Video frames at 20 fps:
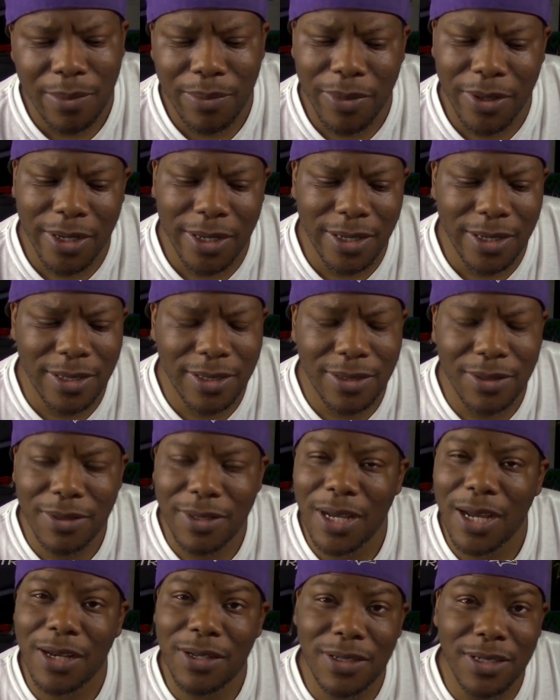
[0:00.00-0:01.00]
But so
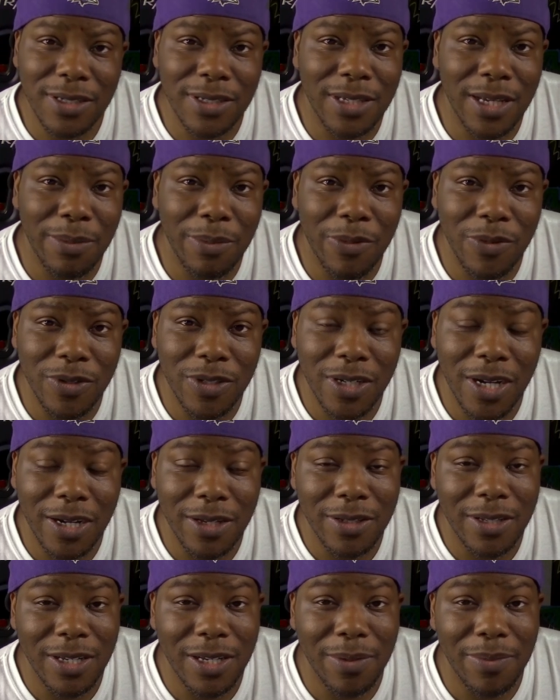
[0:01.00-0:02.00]
y'all just tell me what y'all
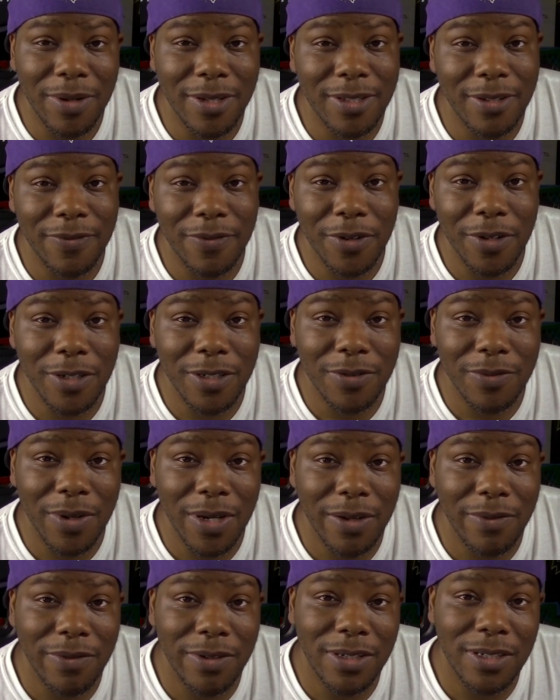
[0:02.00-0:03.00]
think about the first
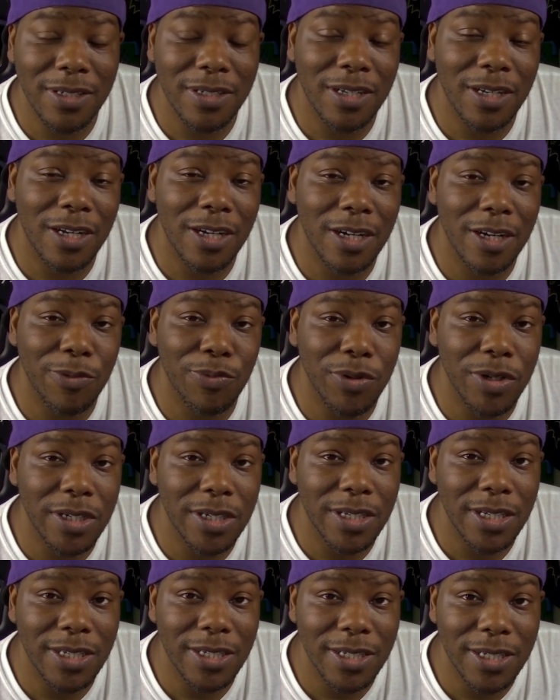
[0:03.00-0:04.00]
Ravens uh,
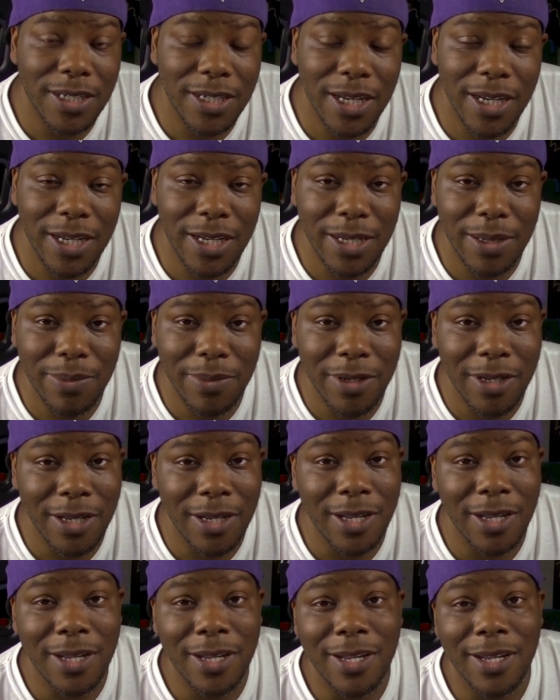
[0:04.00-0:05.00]
preseason game.
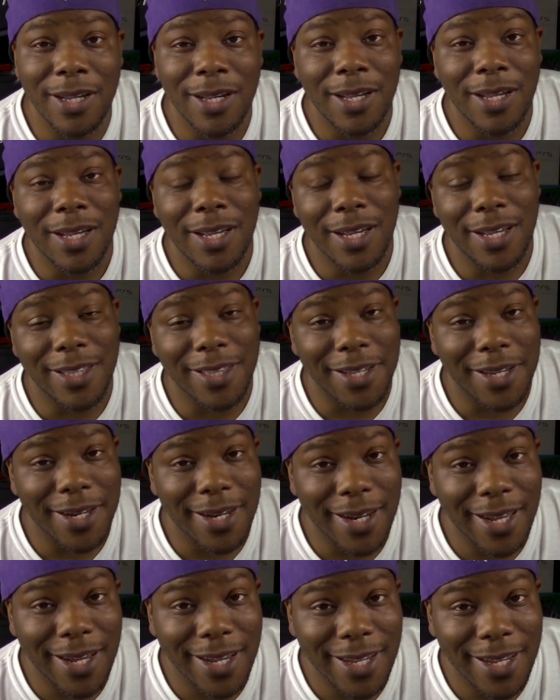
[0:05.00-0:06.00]
Hit that
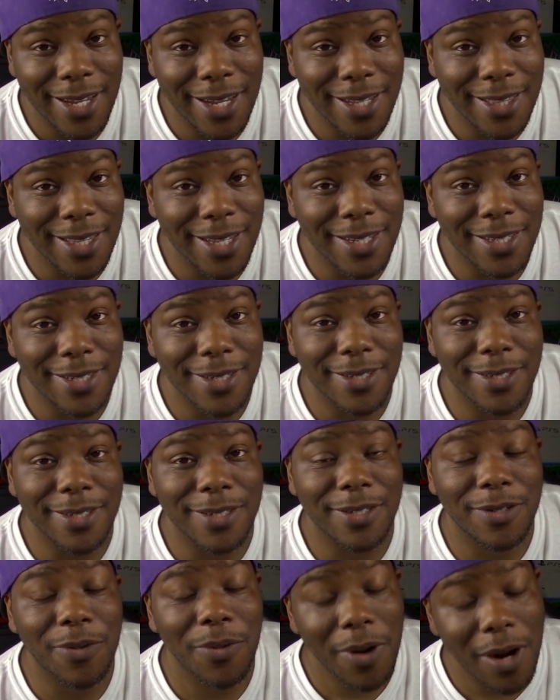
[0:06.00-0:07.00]
like, hit that
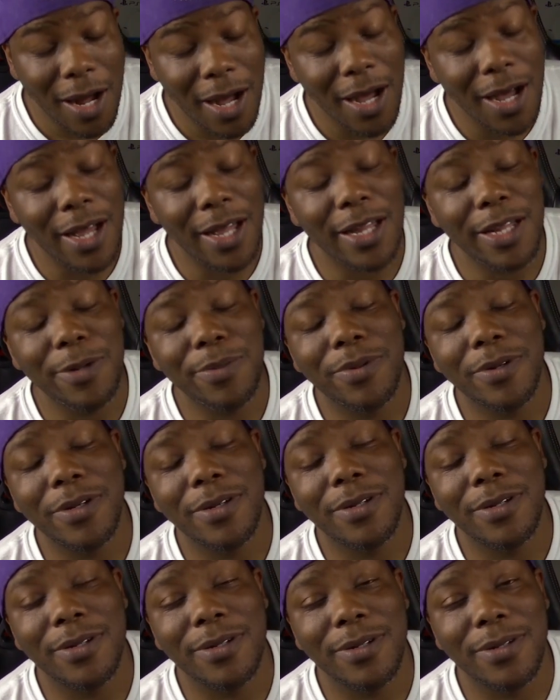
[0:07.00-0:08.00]
subscribe,
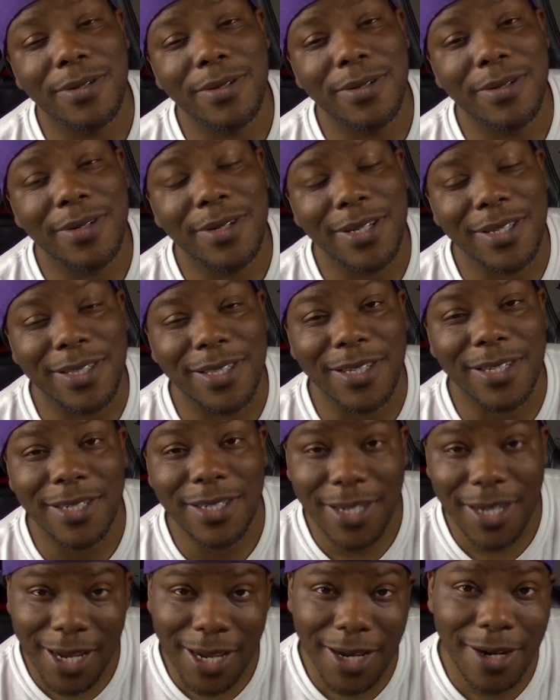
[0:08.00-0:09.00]
hit the
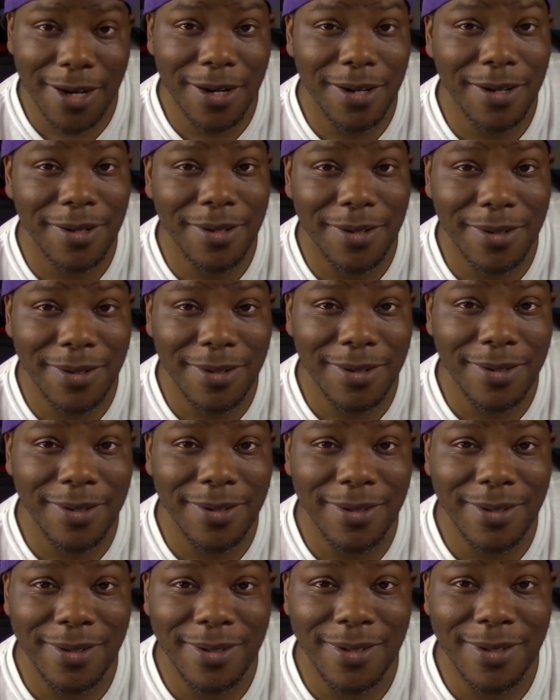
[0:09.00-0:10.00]
share.
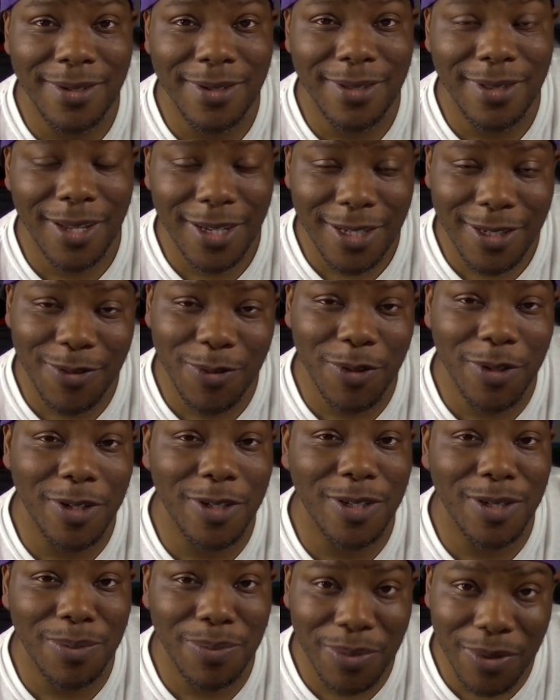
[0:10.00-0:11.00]
Thanks for the
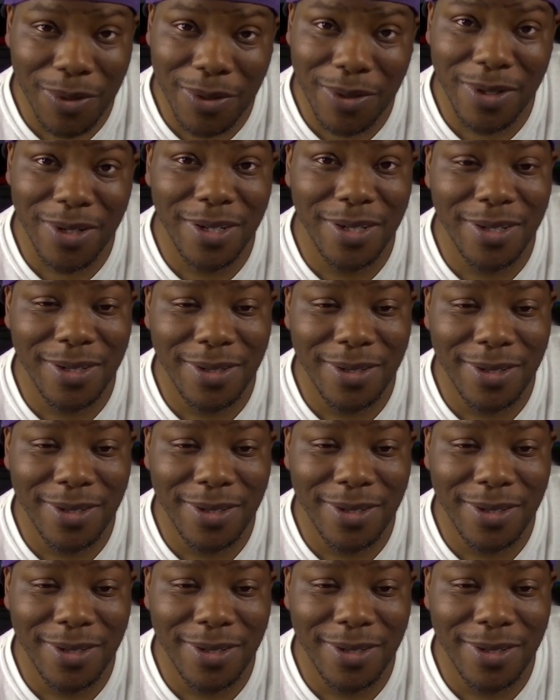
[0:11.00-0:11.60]
support.